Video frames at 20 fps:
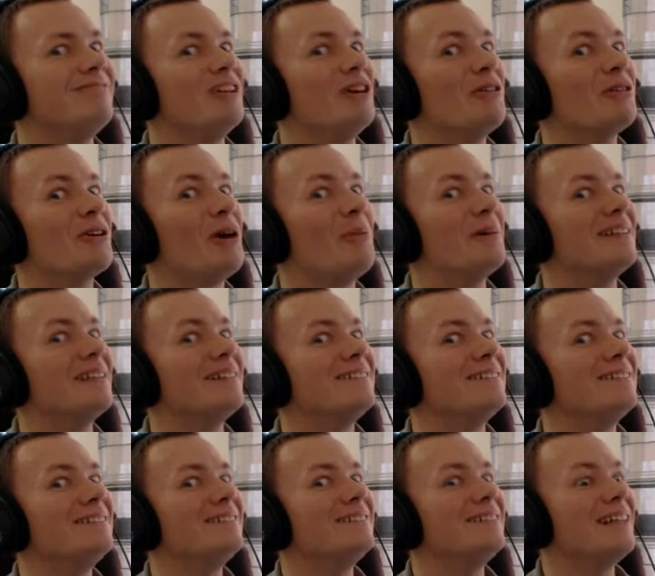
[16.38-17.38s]
No comment
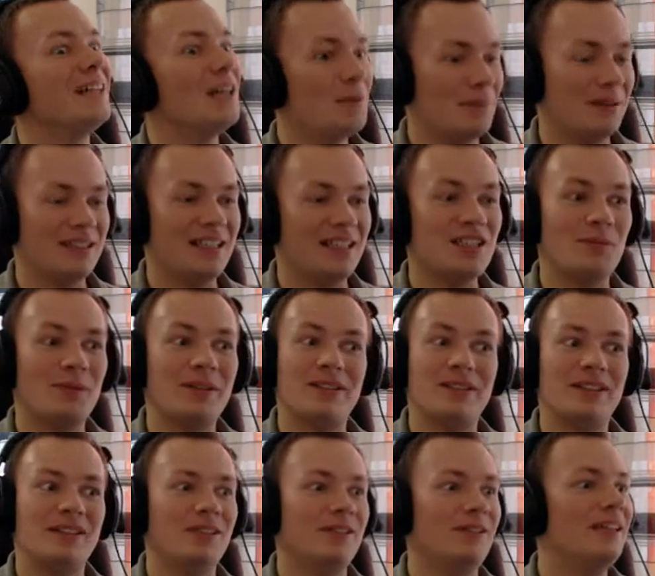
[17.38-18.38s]
but that's what you
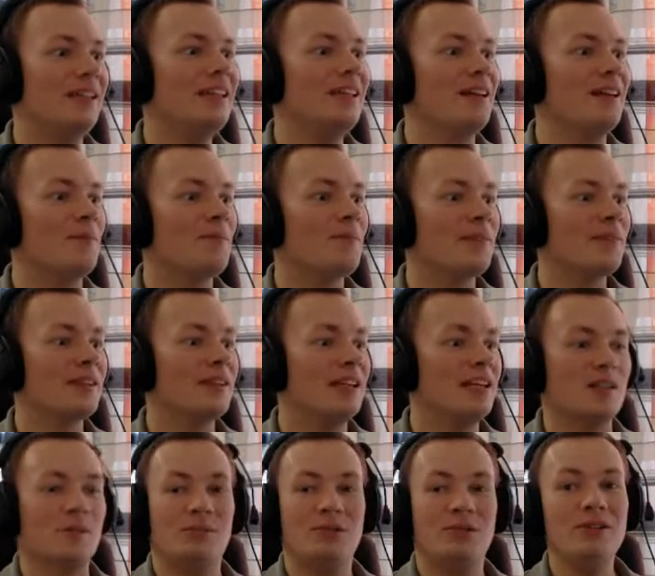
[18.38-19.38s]
have got to do here.
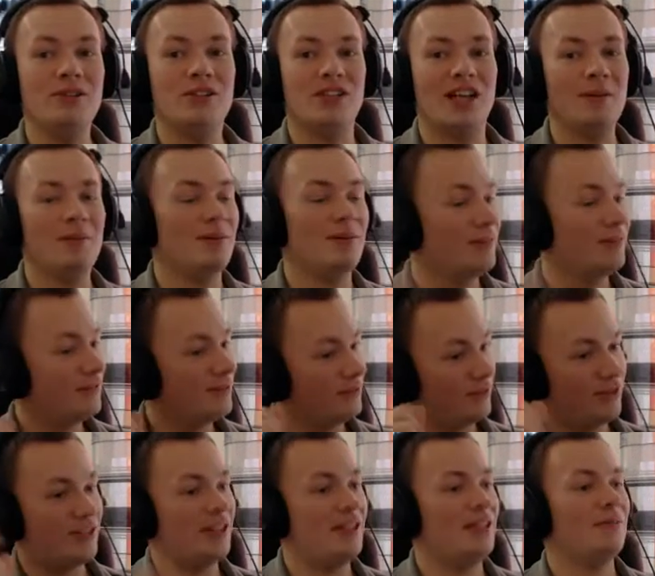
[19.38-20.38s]
It's a prototype
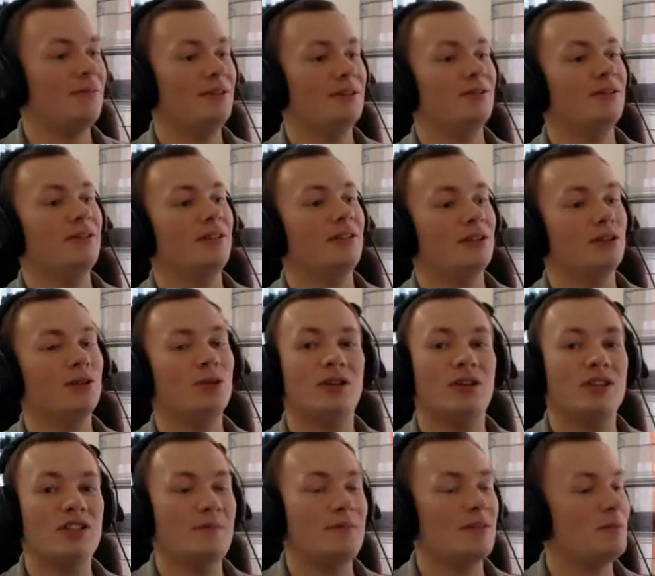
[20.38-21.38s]
to see whether or not the core
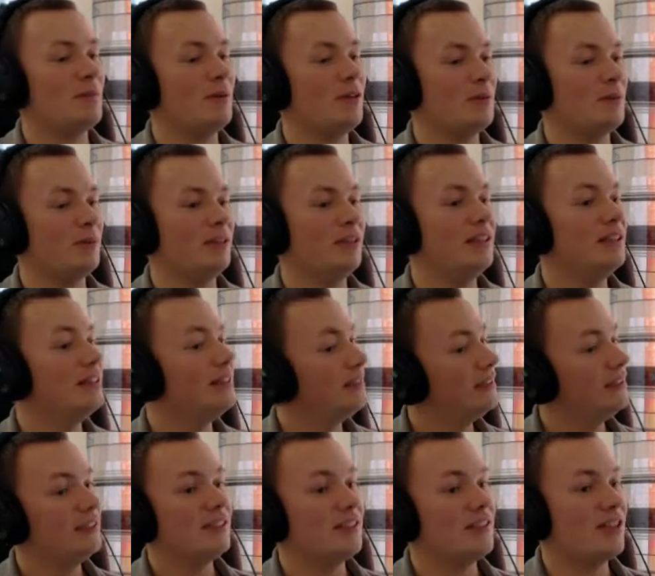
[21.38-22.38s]
concept is possible,
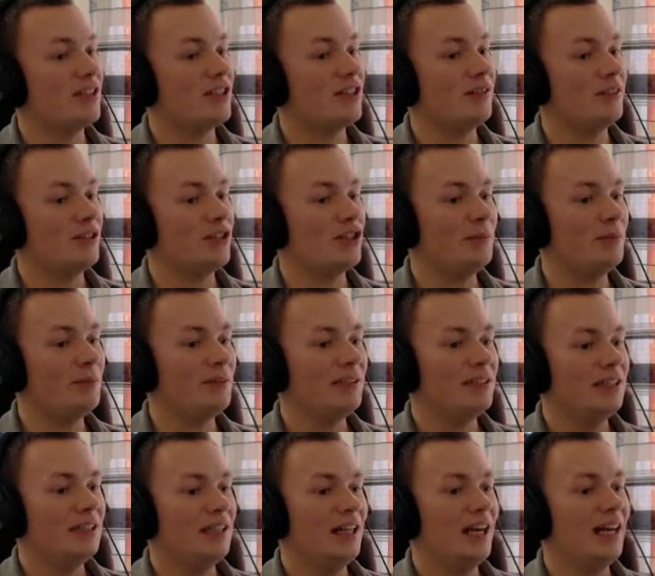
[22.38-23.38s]
it says so at the top,
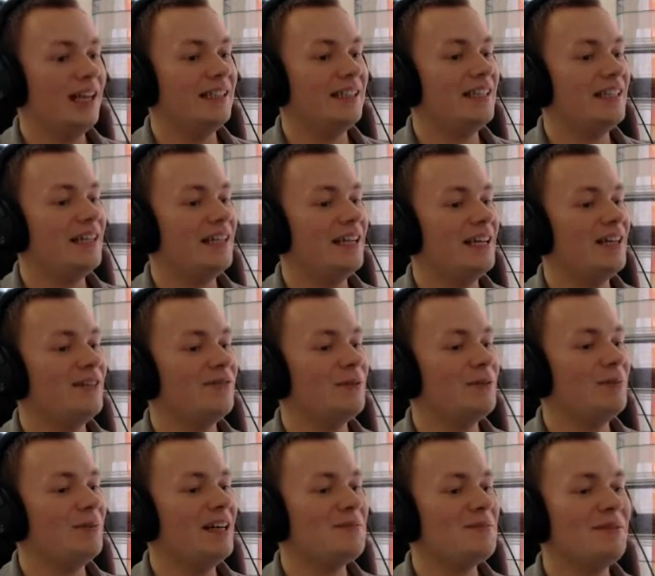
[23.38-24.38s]
and it
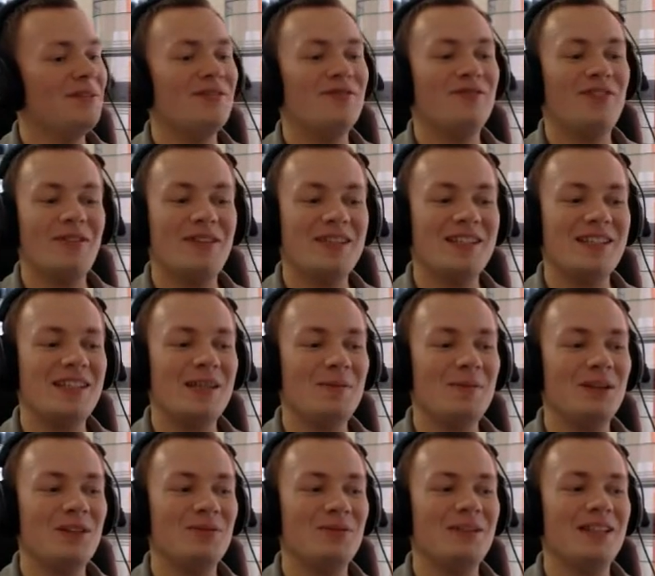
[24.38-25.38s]
reminds me very
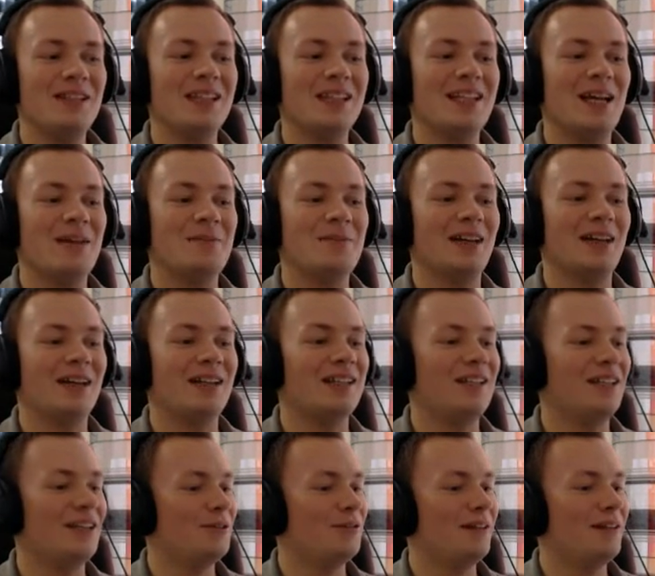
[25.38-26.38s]
similar to another game that I
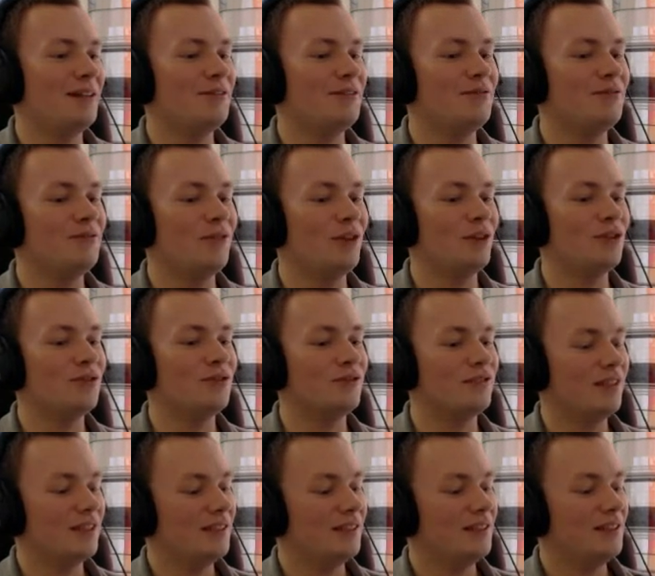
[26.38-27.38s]
know where you involve
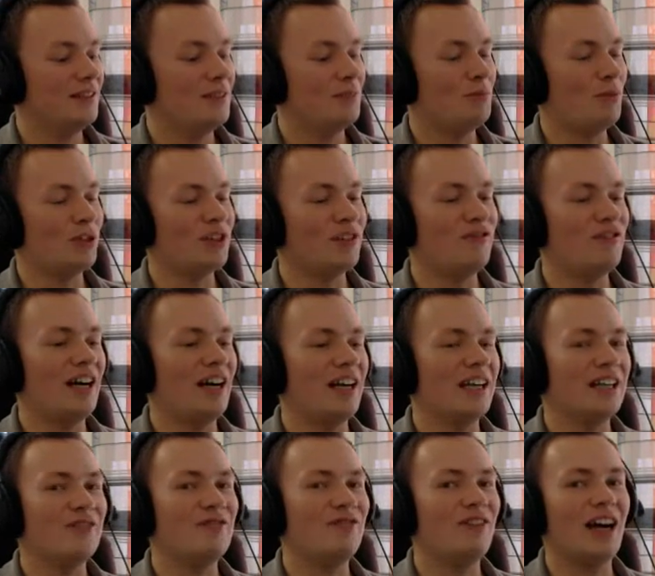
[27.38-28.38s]

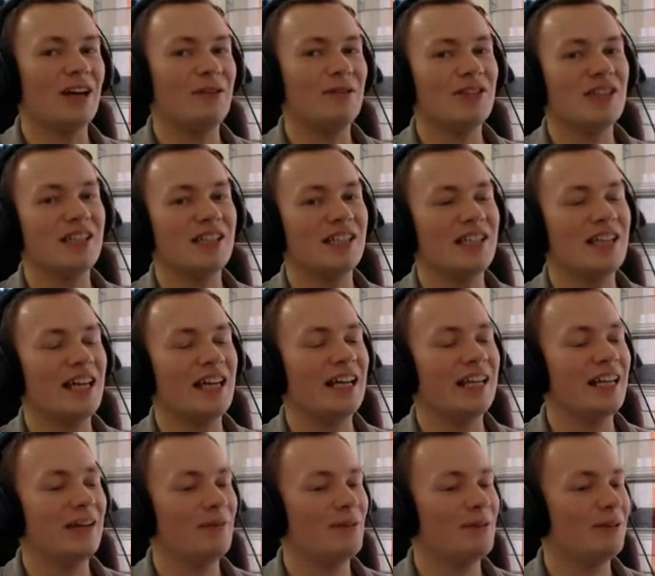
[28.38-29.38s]
modifying a virus and
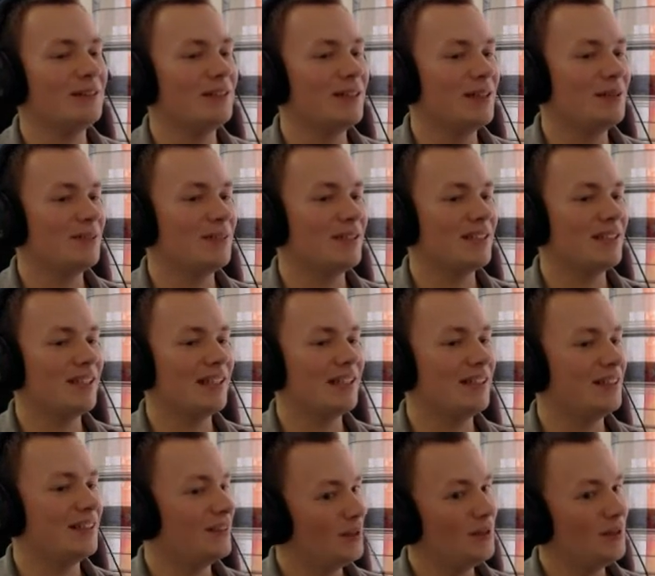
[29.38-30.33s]
killing everyone, but uh,